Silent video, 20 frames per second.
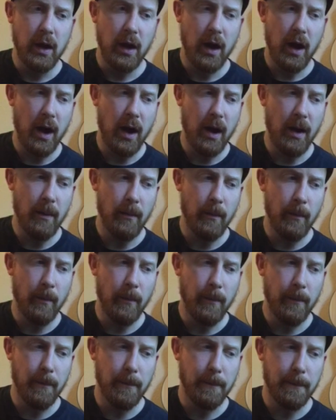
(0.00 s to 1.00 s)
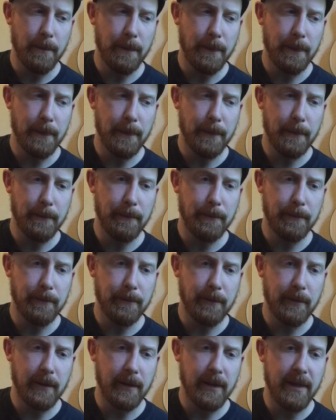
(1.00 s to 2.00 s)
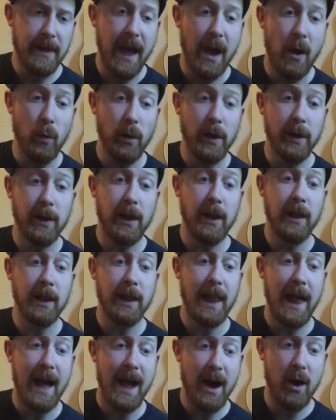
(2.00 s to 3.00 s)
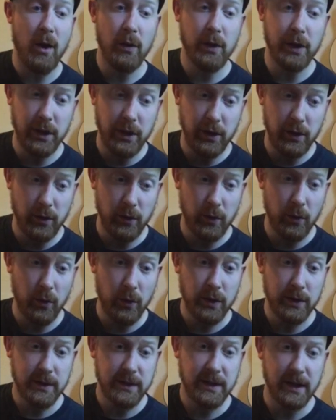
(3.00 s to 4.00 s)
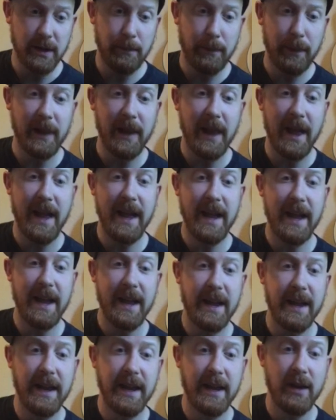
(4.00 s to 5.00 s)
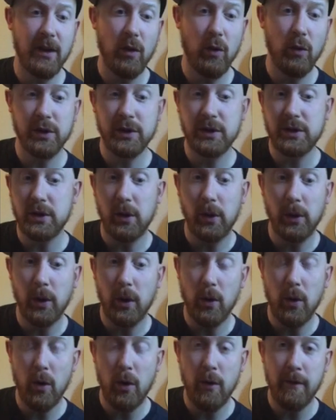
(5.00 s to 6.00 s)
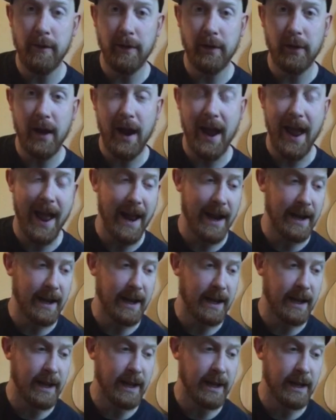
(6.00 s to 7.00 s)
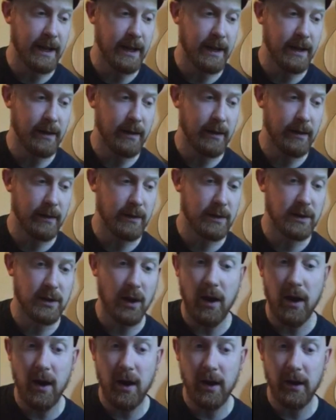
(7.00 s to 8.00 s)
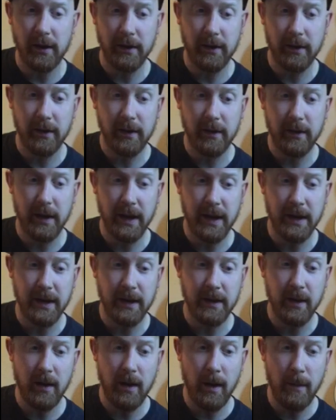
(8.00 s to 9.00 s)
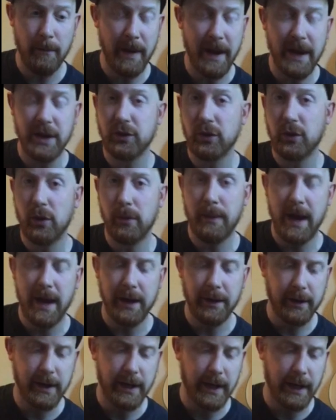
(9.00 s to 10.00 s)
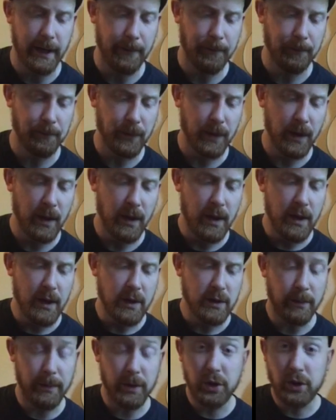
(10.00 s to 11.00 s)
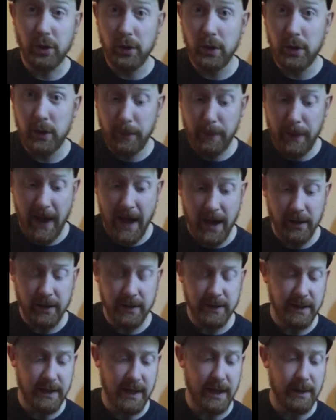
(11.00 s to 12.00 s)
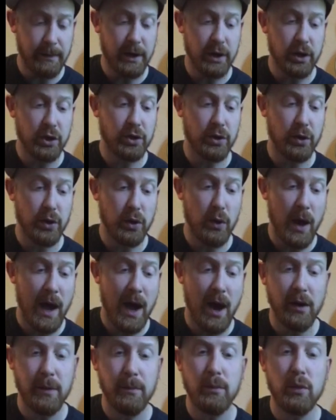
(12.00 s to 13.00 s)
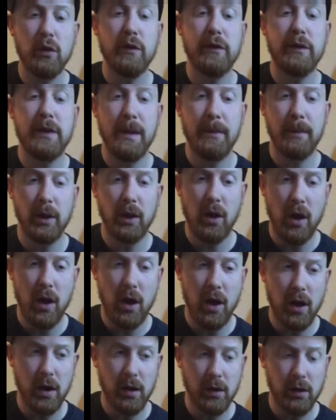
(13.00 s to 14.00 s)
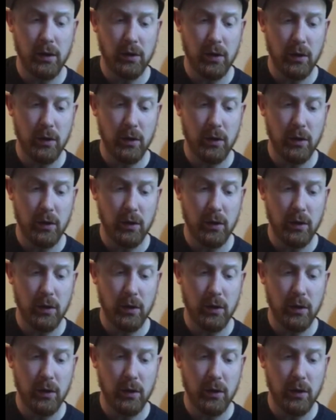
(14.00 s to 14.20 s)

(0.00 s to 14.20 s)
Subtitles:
that will allow you to play or solo over any song in a major or minor key. So I'm going to show you the patterns, and then I'm going to show you how to move them around,